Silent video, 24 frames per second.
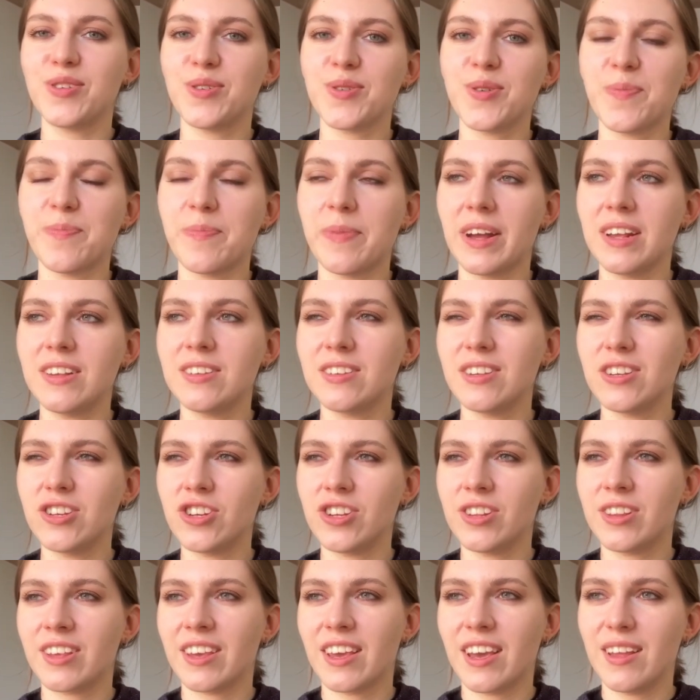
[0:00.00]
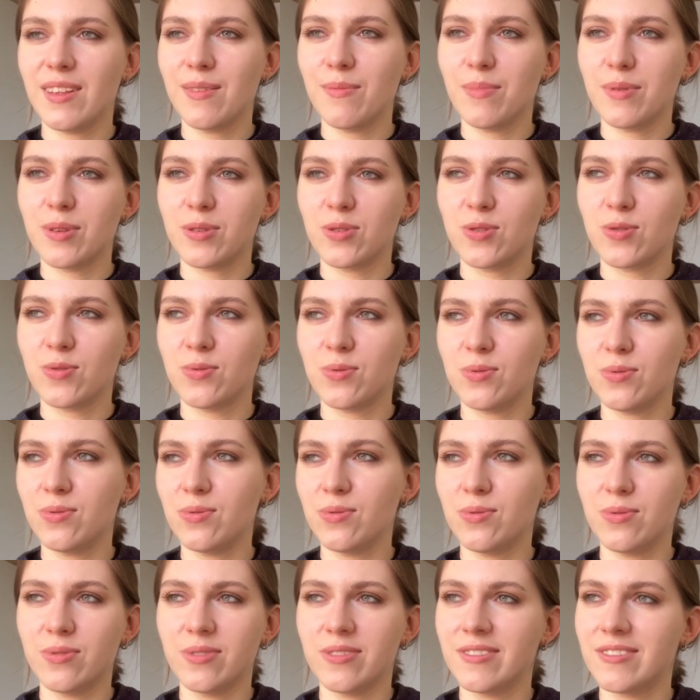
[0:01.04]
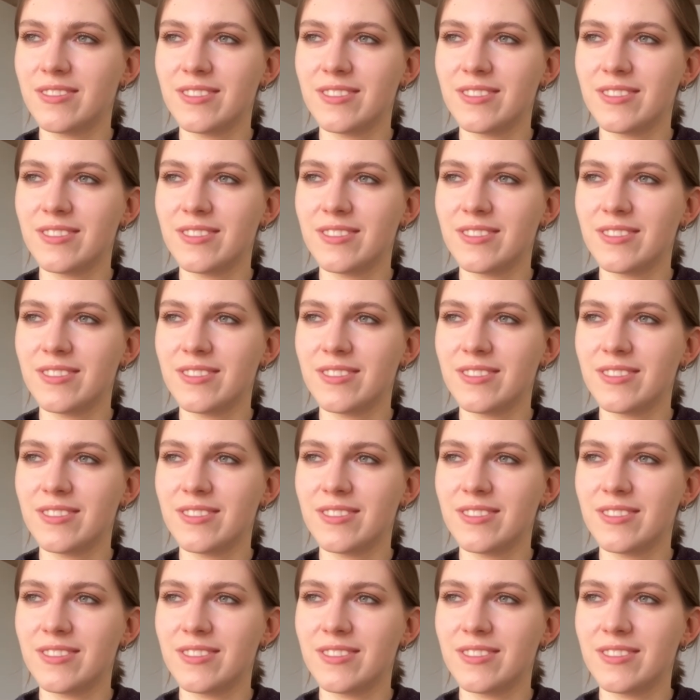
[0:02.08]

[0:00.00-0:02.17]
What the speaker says: your passage, it can be too